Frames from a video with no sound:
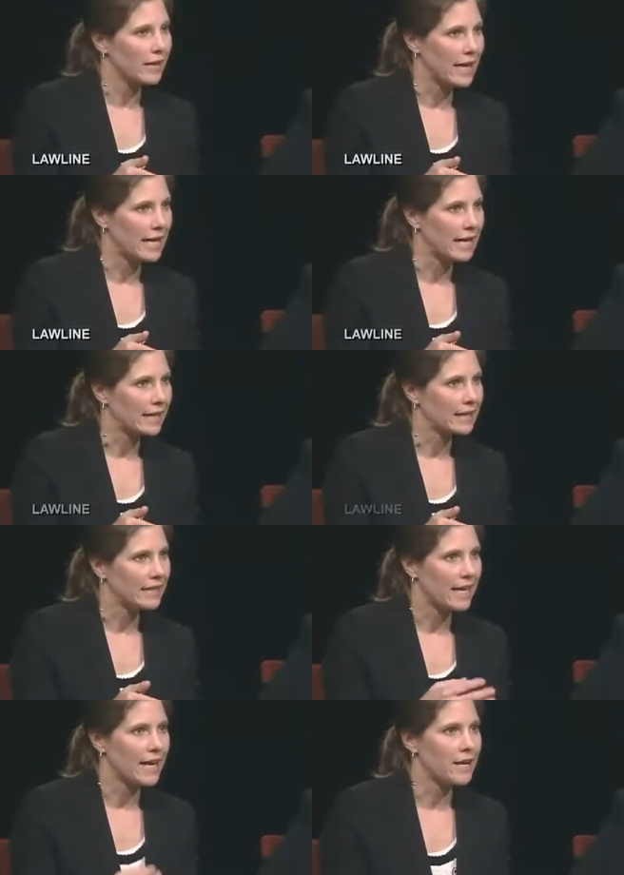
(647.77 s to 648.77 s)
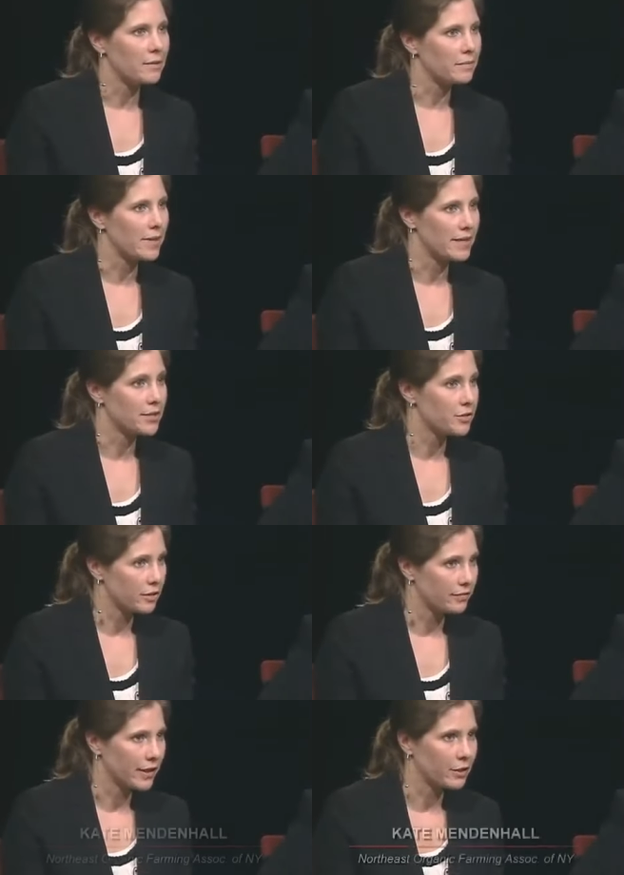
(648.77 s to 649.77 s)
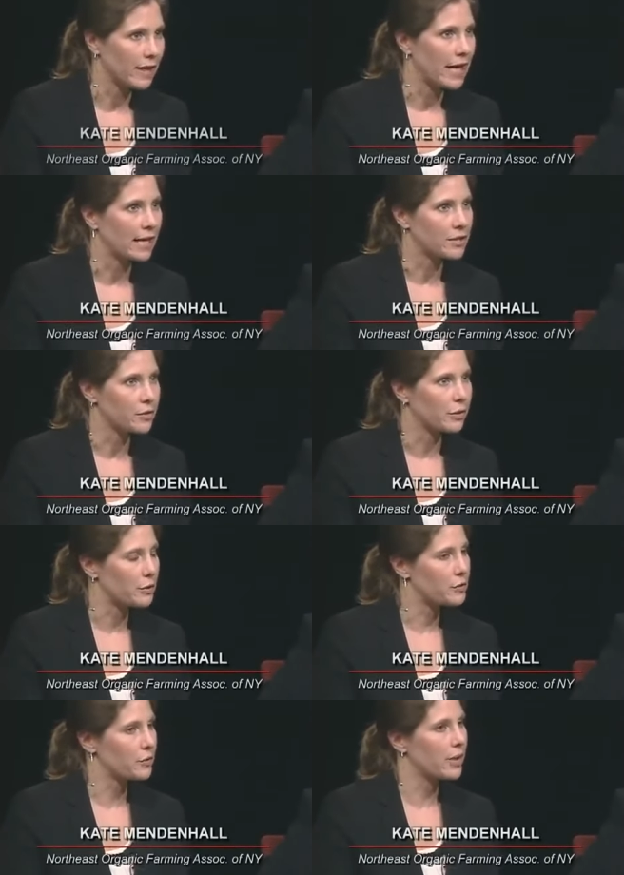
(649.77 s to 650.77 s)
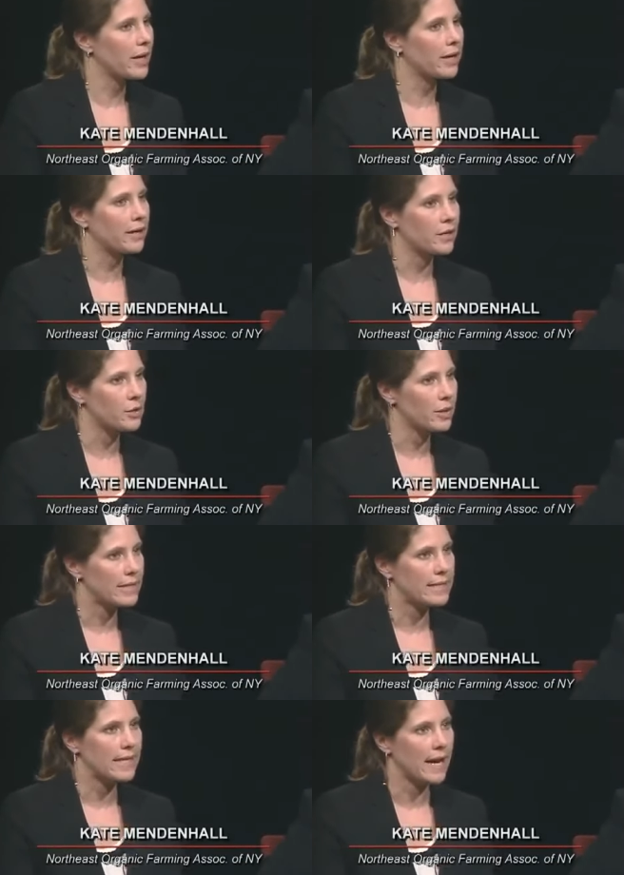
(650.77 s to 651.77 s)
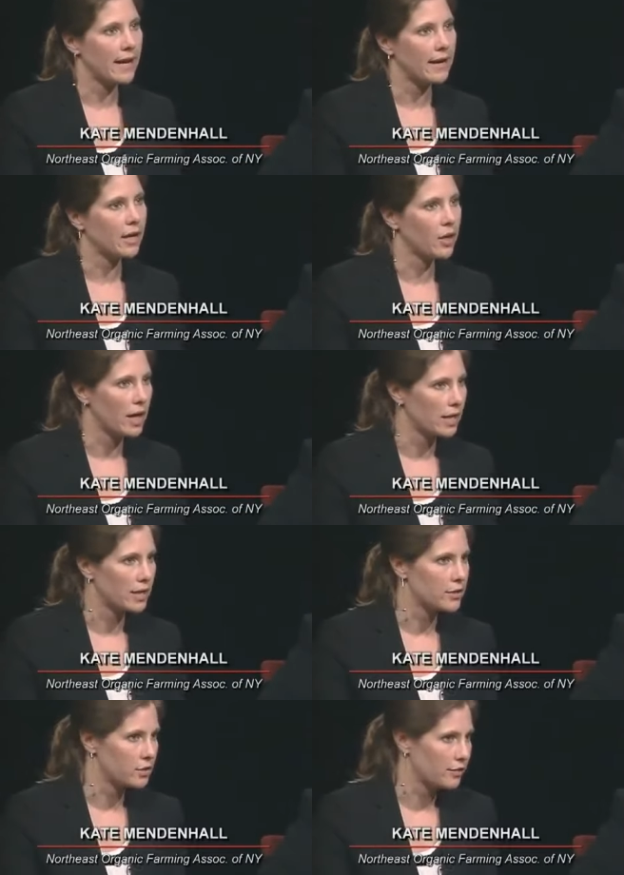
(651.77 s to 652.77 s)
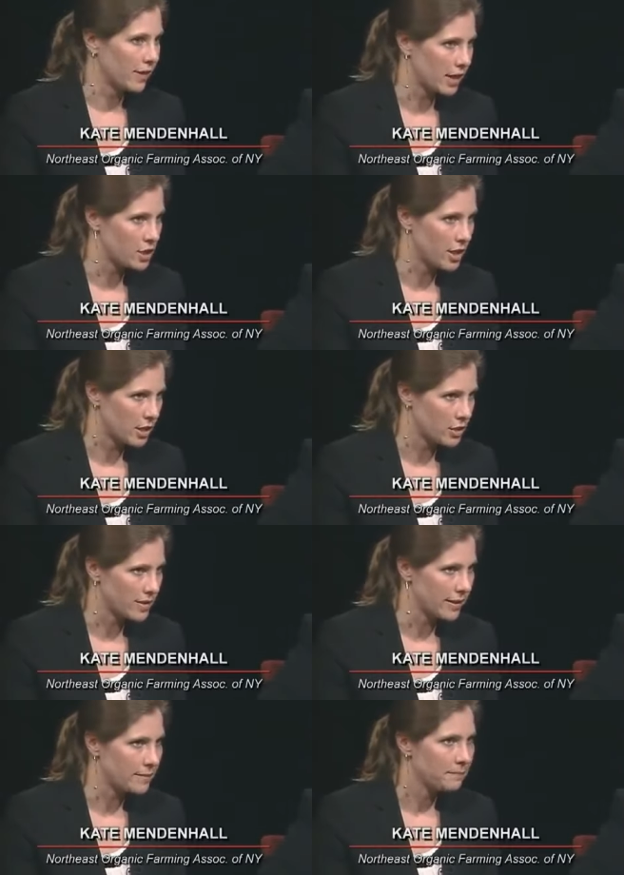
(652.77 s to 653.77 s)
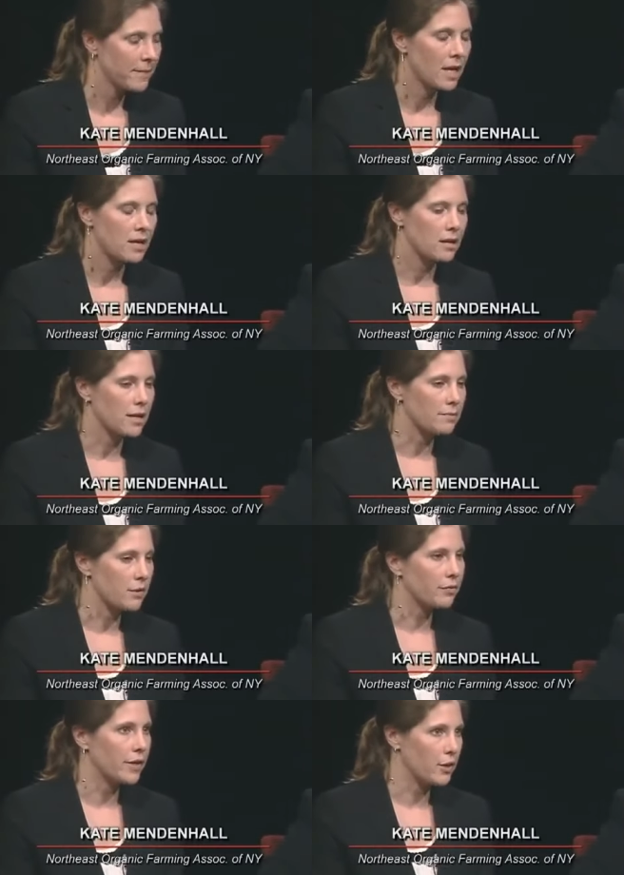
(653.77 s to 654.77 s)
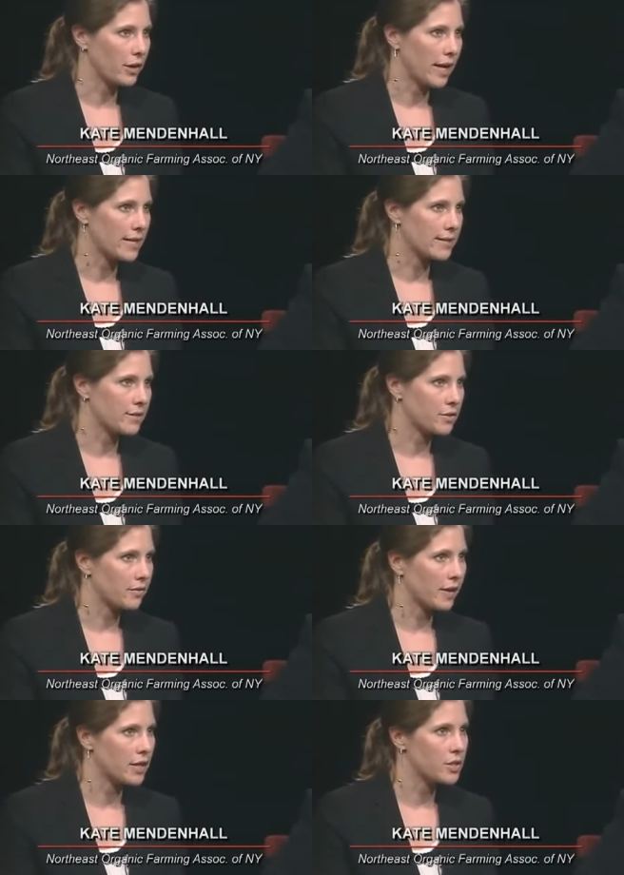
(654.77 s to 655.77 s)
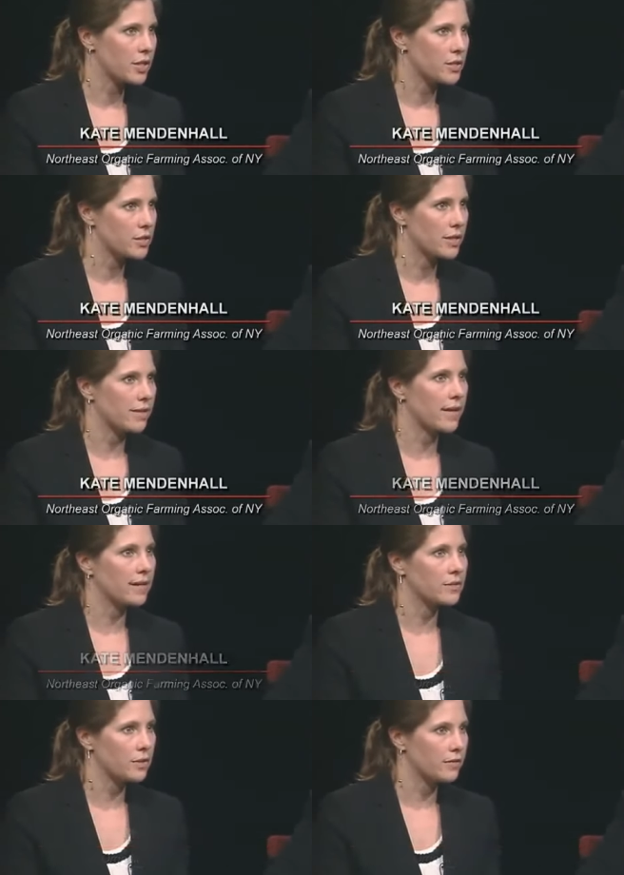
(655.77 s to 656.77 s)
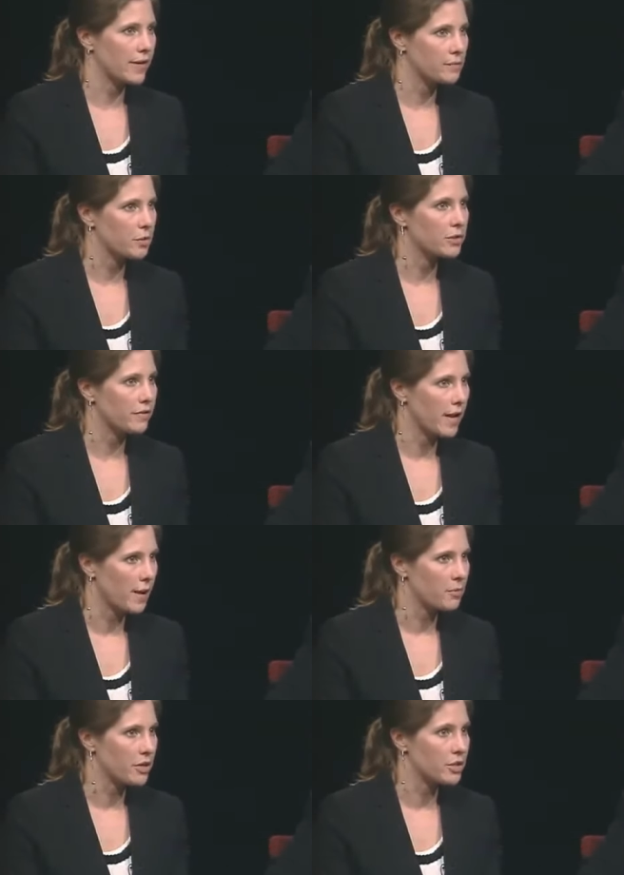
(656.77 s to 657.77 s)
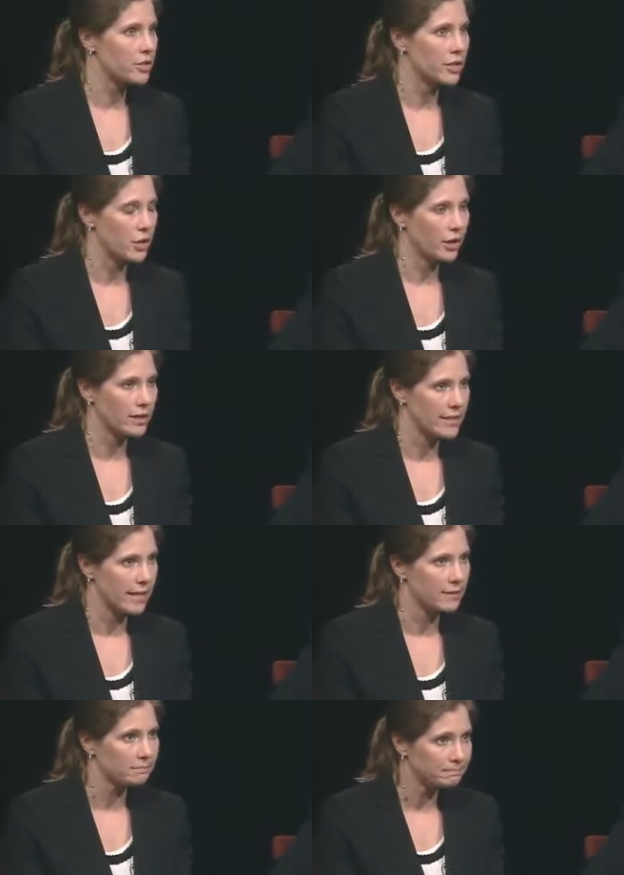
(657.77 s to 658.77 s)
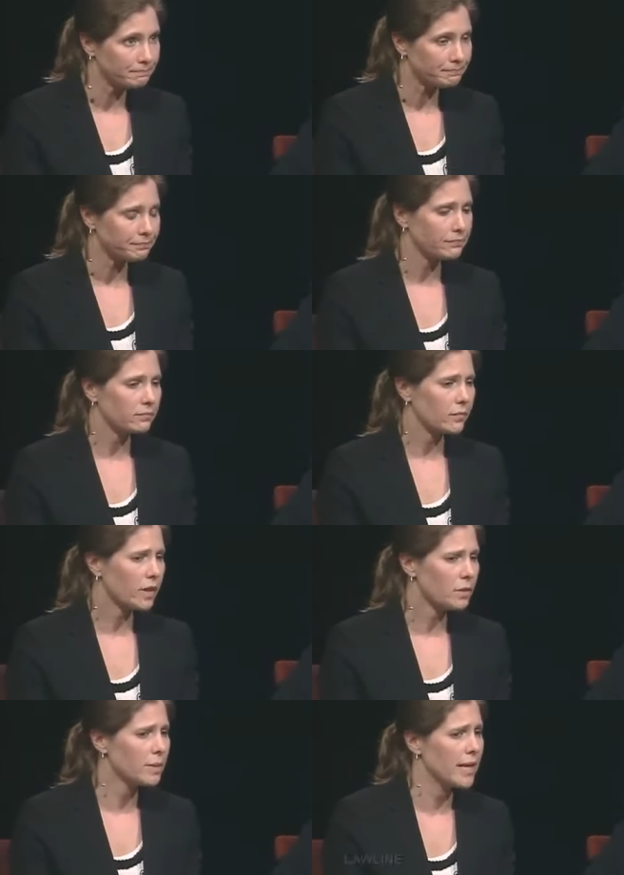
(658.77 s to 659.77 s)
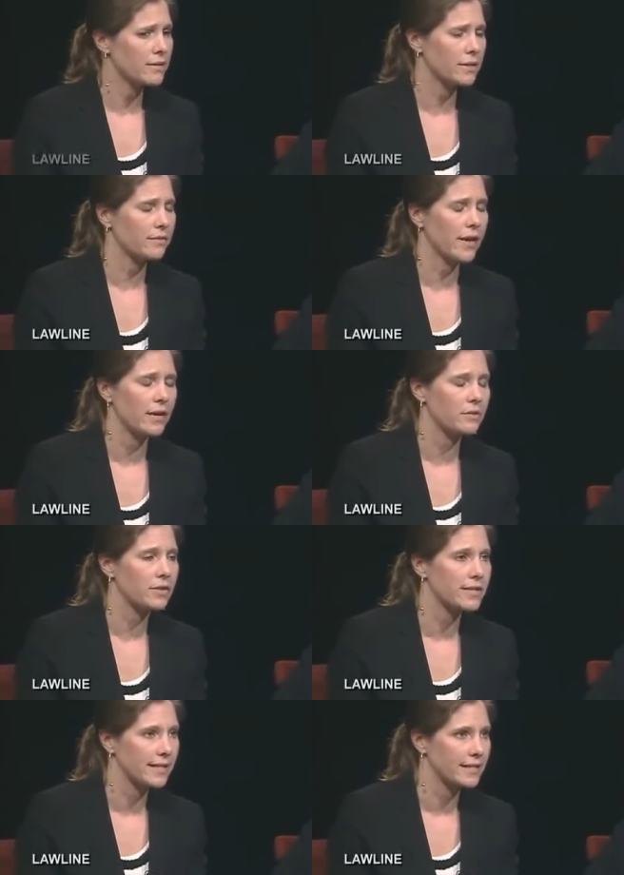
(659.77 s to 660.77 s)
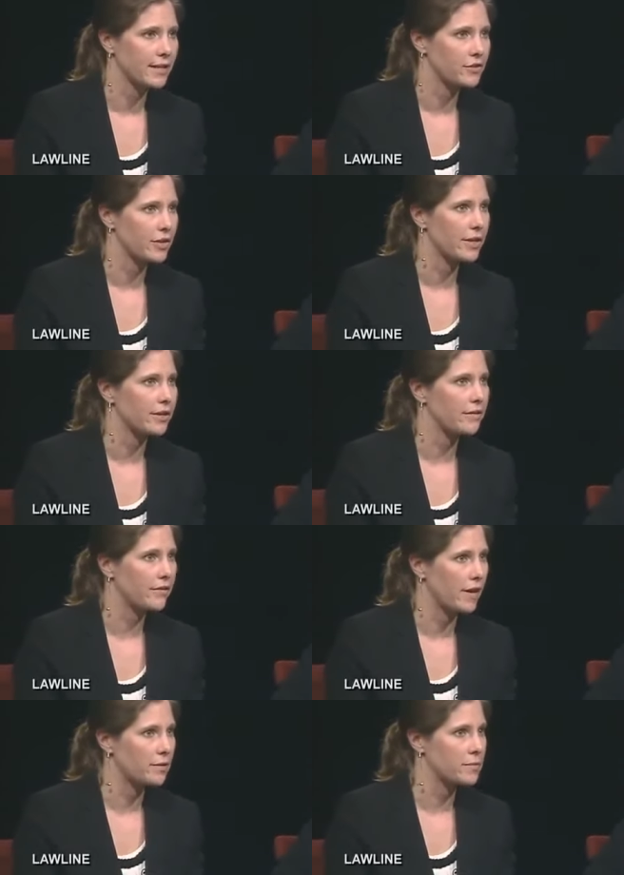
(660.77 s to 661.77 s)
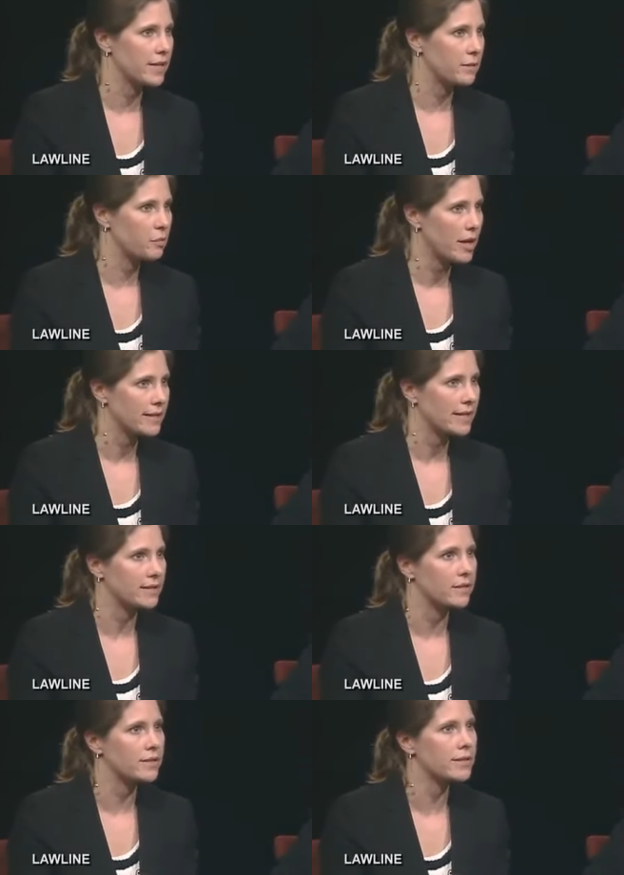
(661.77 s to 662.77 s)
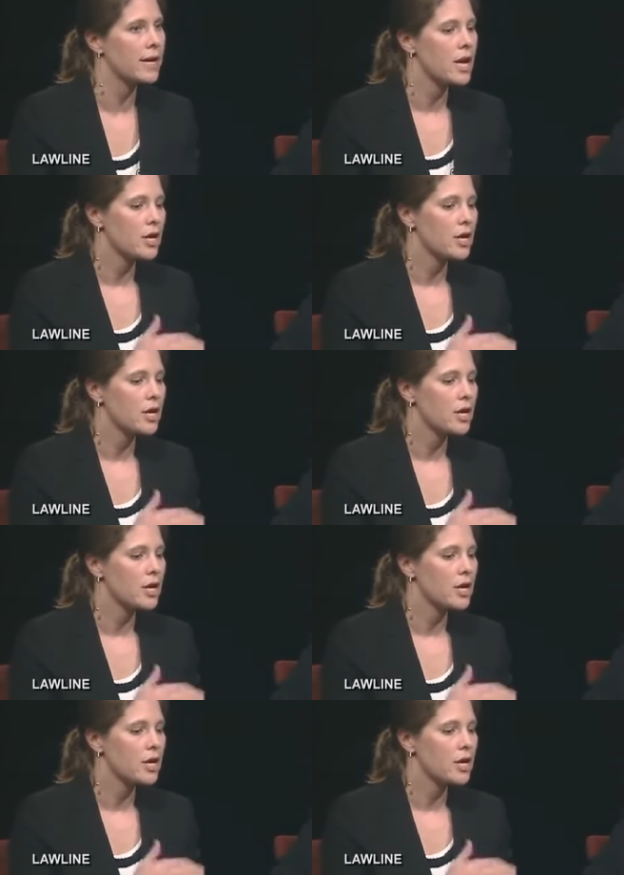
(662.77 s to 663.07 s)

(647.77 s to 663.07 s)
organic um, is certified organic, so it goes through a USDA accredited certification agency. Um, NOFA New York has a certification agency that certifies most of the operations in New York State. We now certify over 600 farms and processors.